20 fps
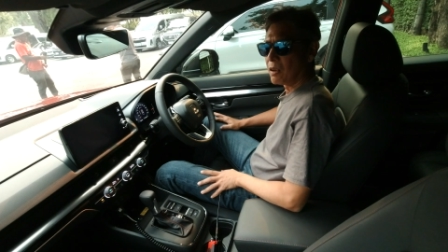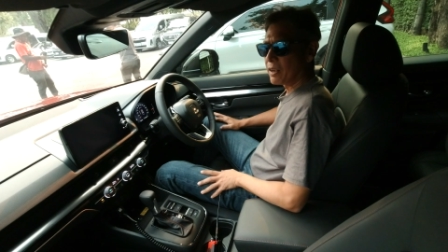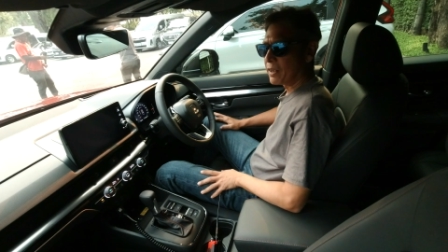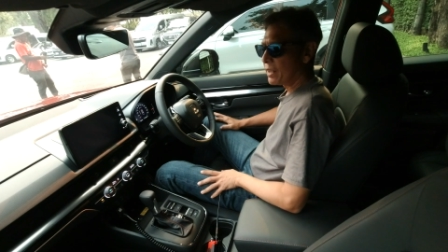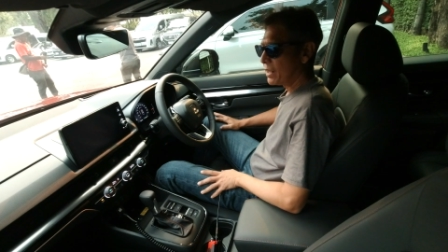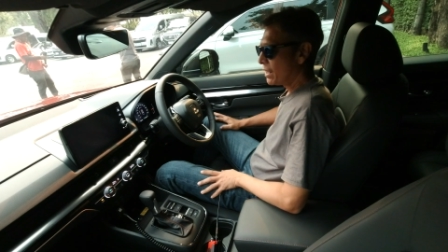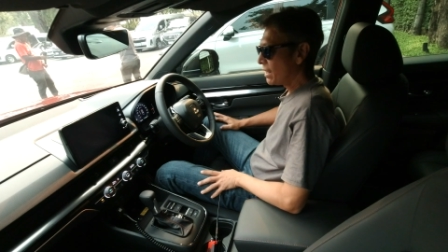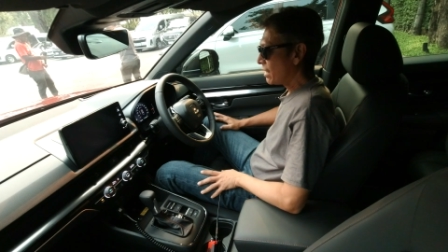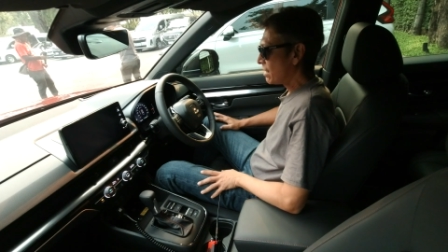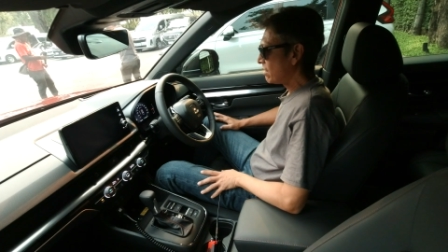
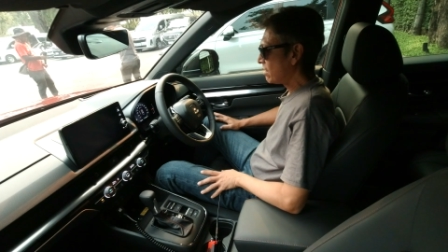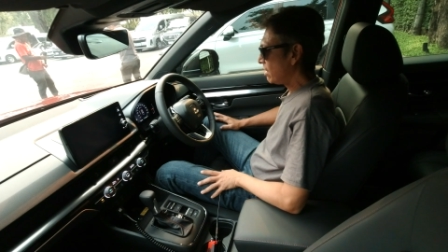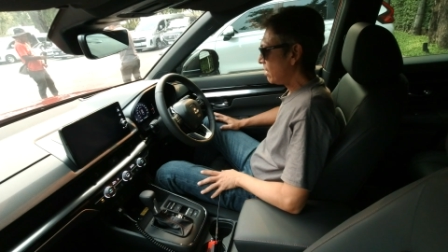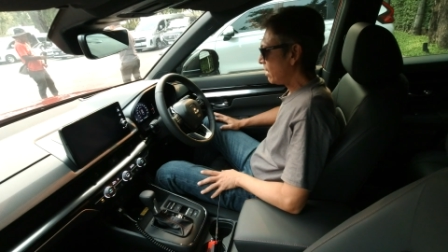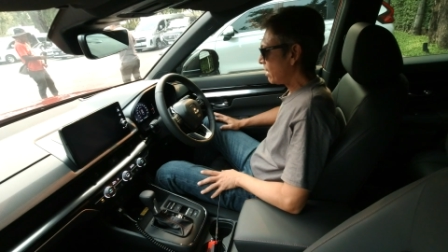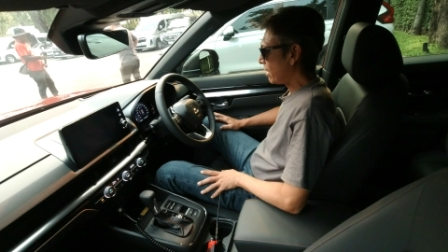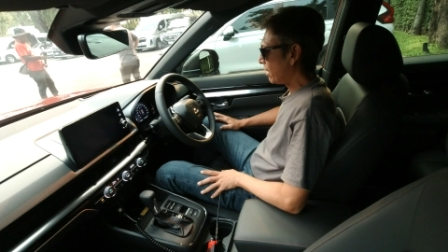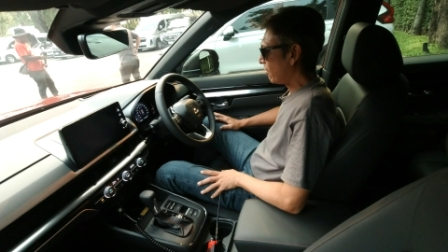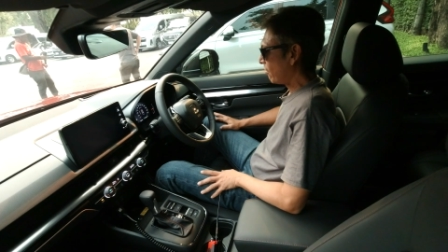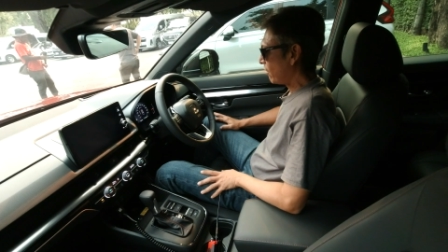Honda
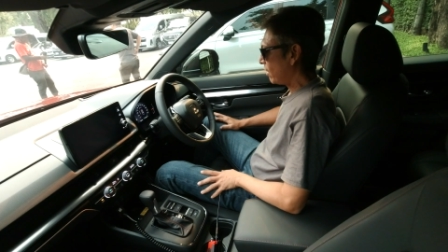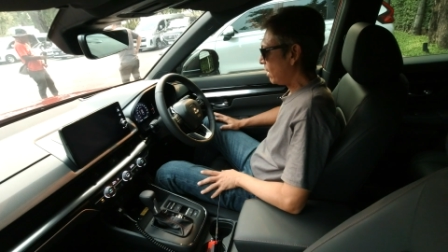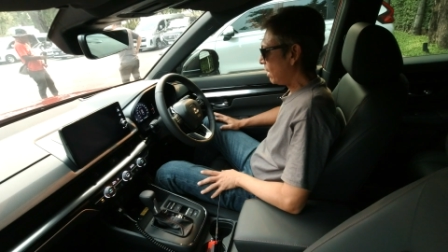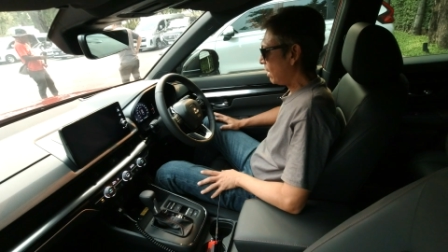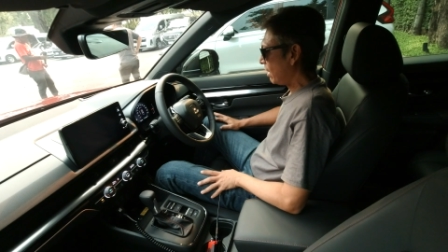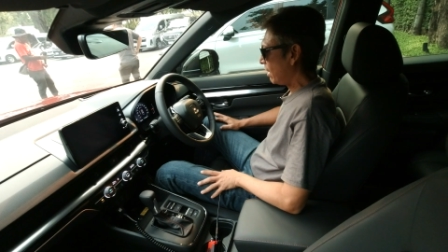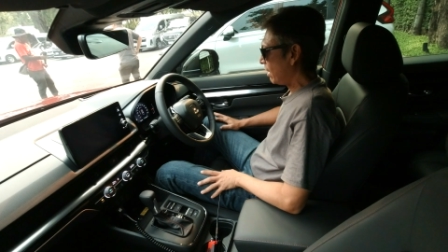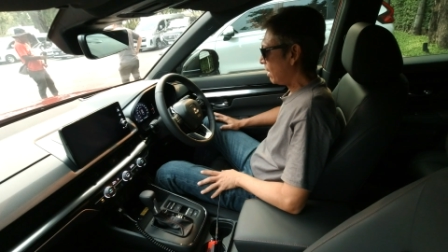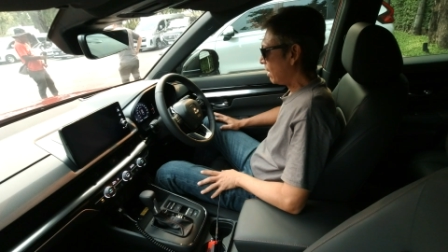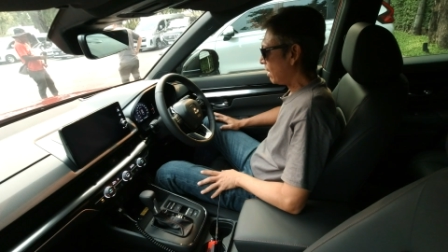
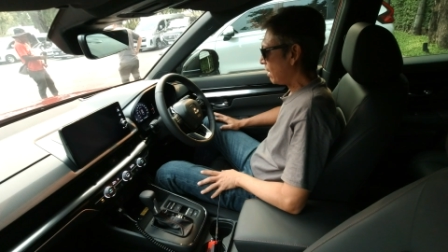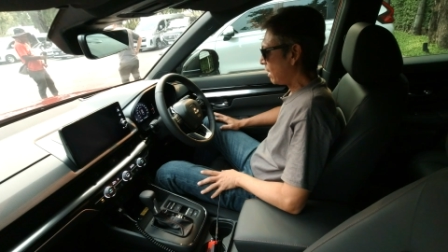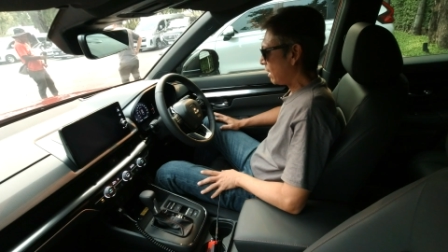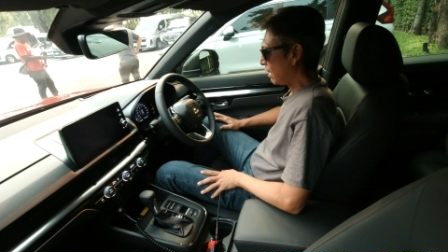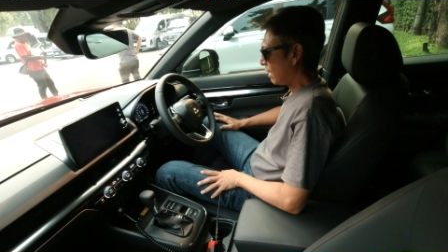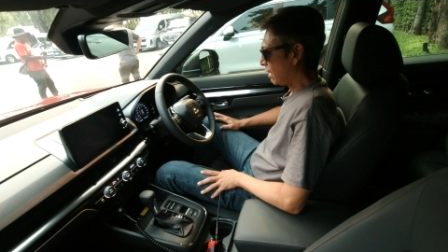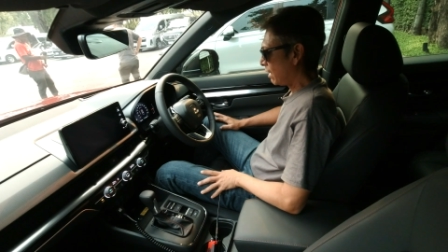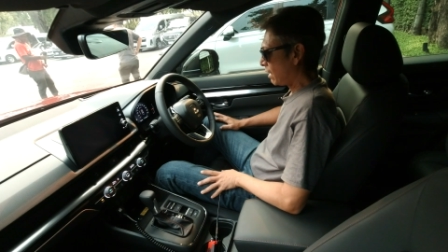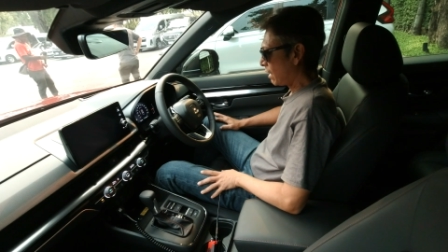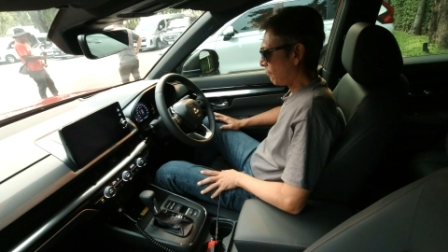CR-V,
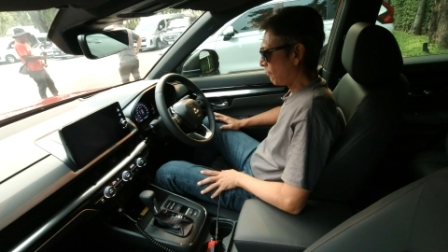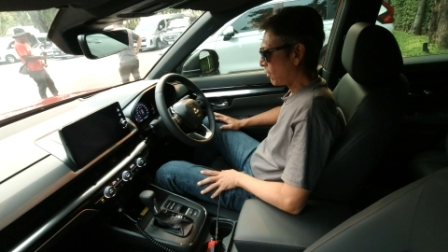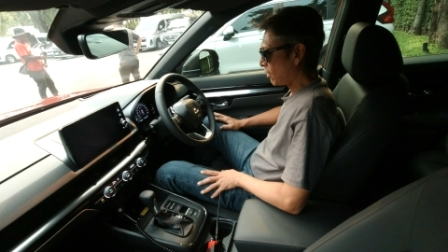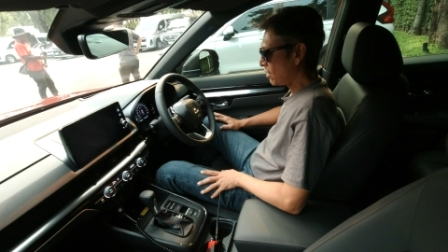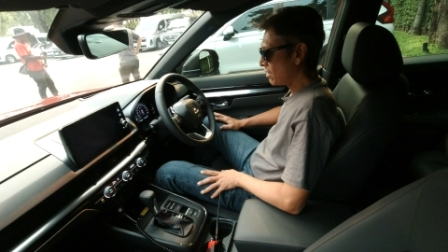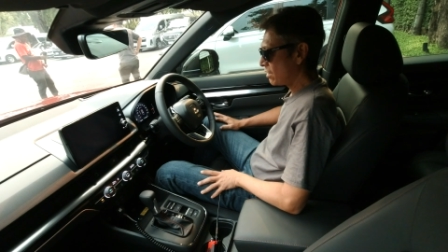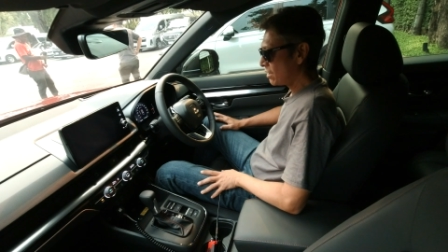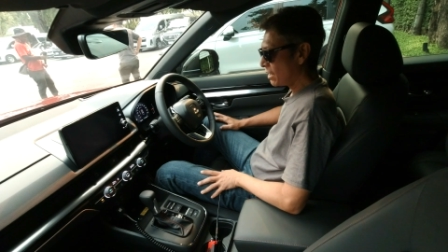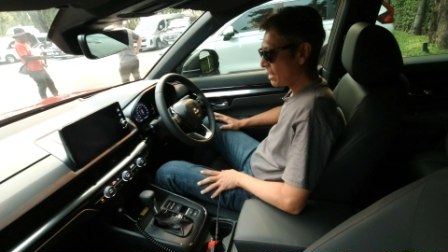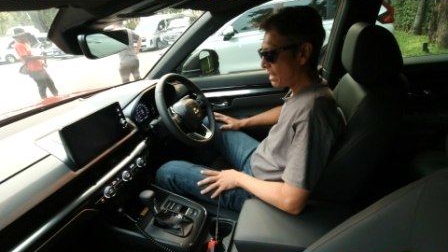and I've
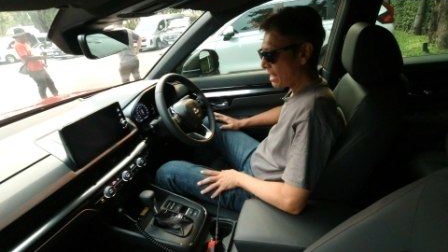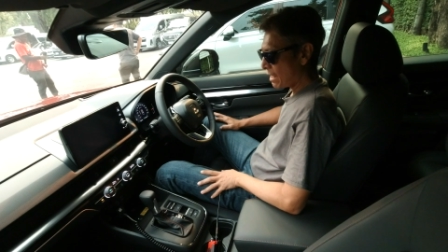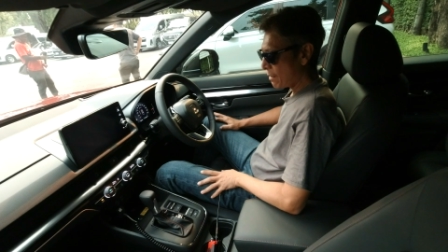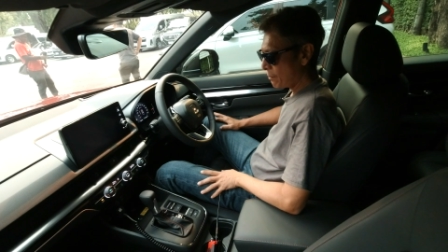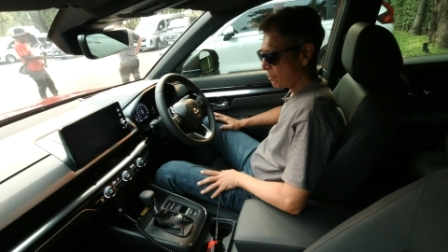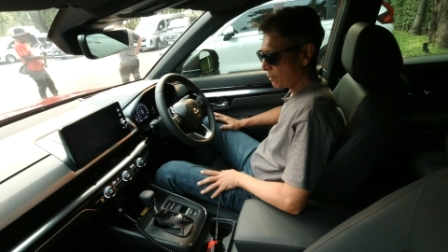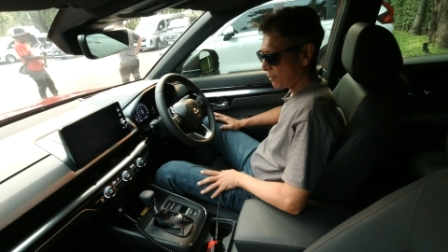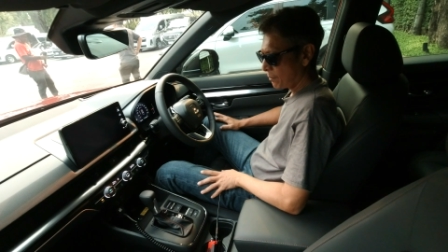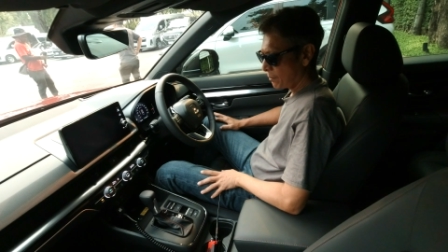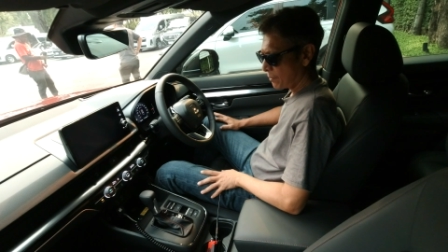gotta say
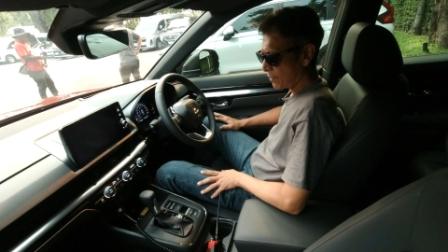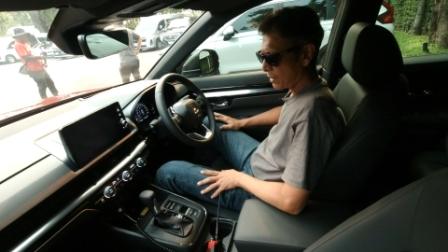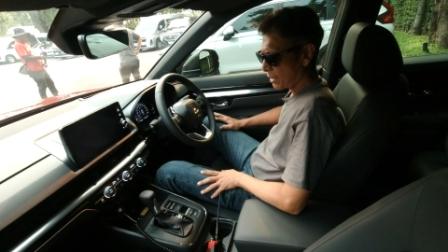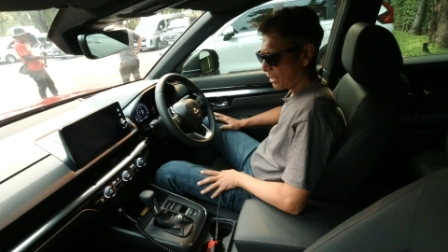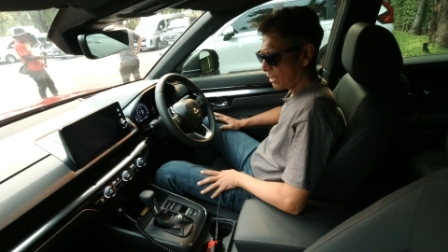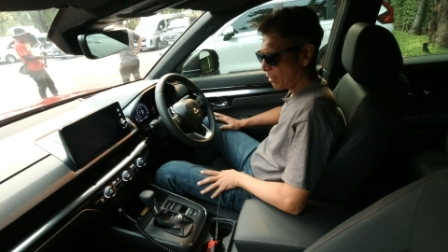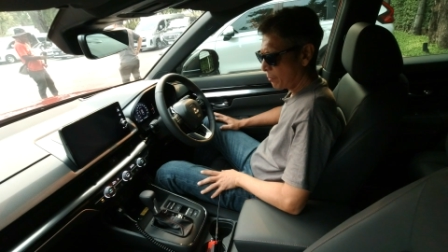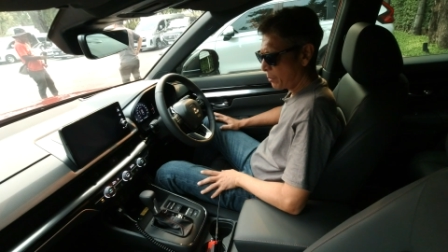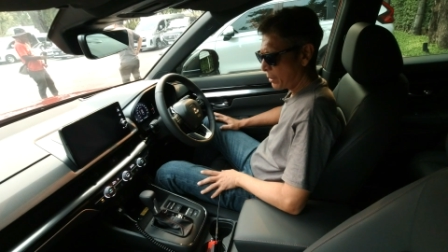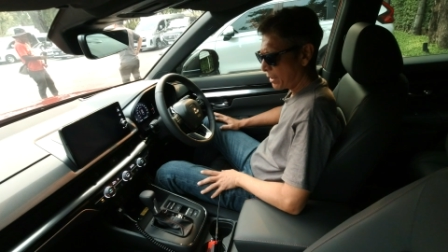I'm
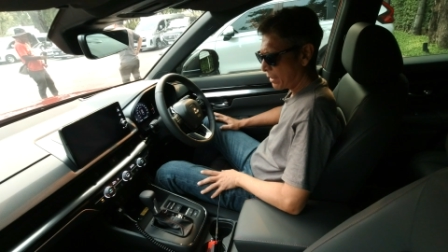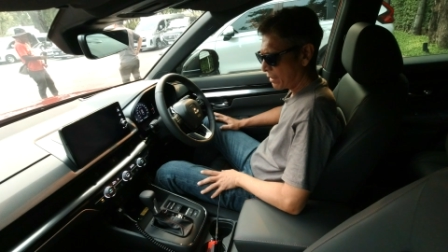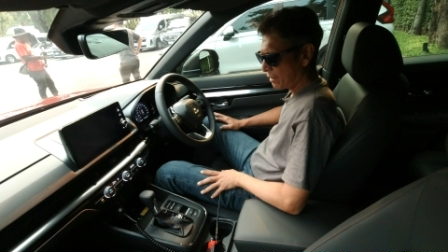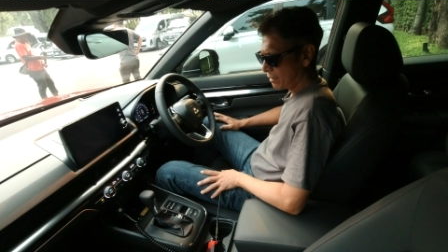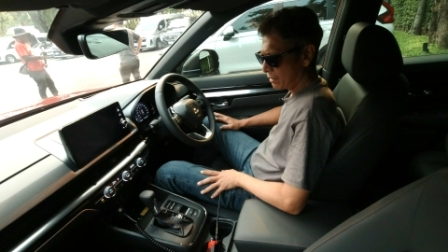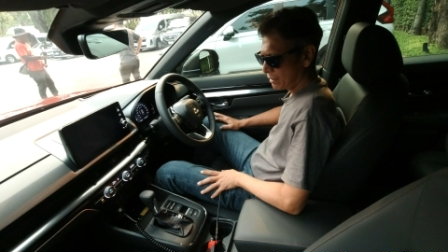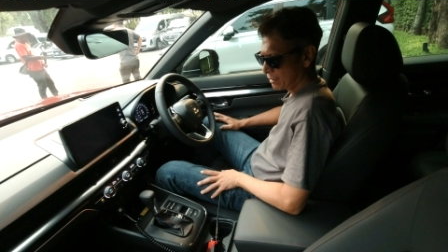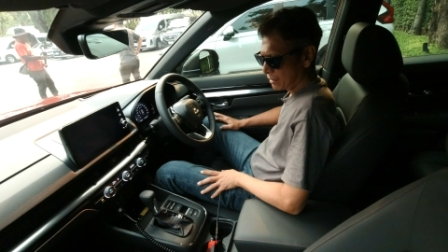a little bit